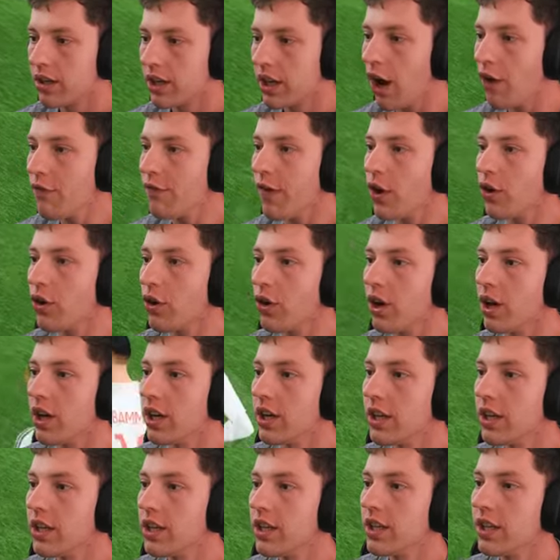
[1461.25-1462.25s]
Go,
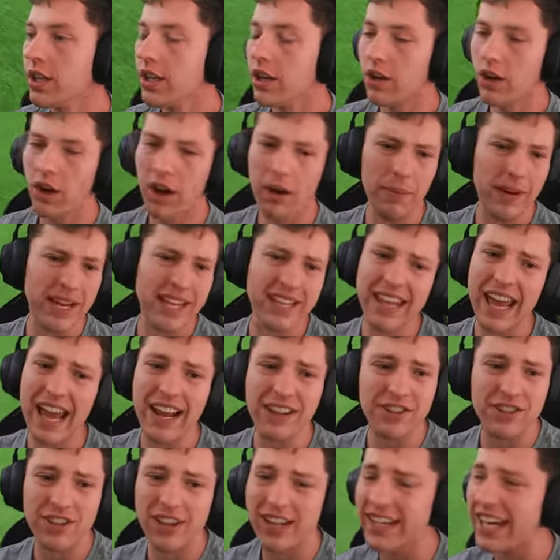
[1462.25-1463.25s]
Fodor. I mean,
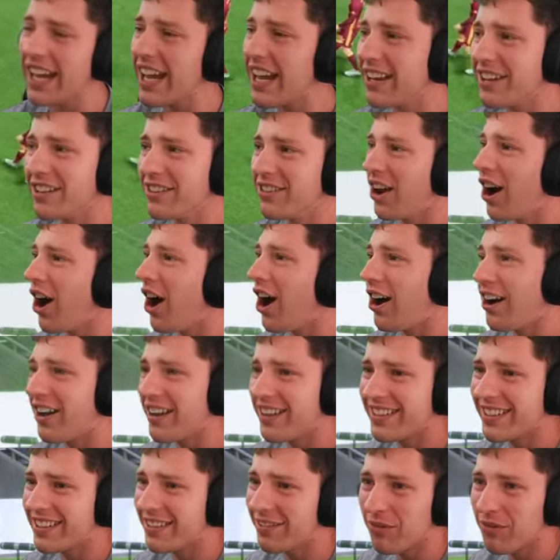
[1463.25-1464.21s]
that's, again, not